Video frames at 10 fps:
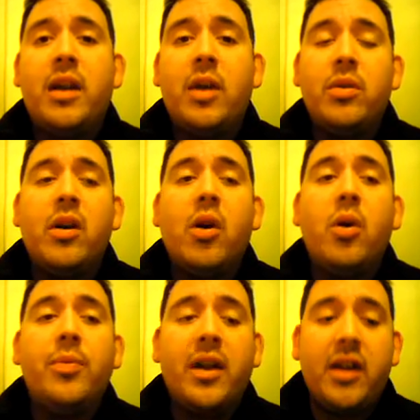And I really
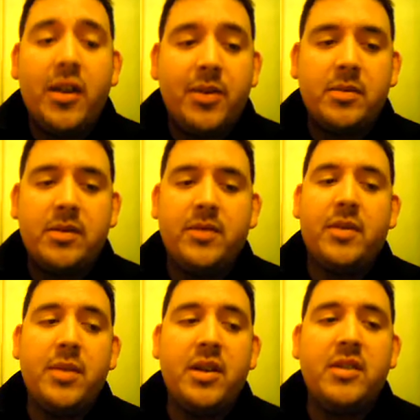hope that Ethnic
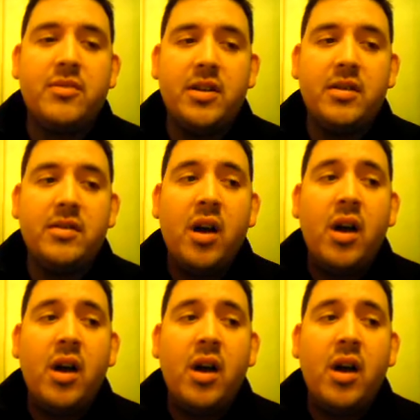Specific Ministries